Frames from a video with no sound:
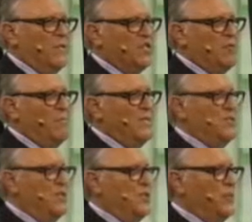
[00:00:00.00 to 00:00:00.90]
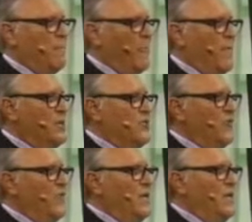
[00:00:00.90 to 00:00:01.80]
this message is
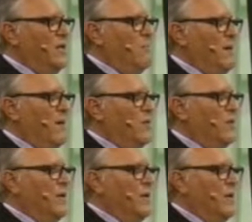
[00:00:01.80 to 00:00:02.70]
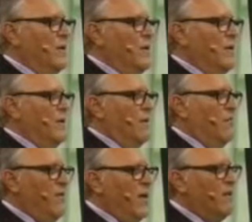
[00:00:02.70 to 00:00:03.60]
really about
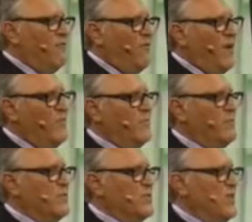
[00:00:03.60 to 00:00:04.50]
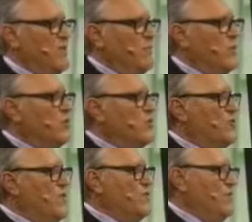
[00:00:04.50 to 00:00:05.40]
that, 5777, because
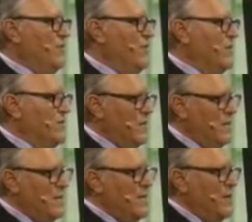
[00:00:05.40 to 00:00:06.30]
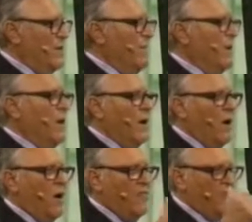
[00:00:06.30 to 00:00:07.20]
this year is a year of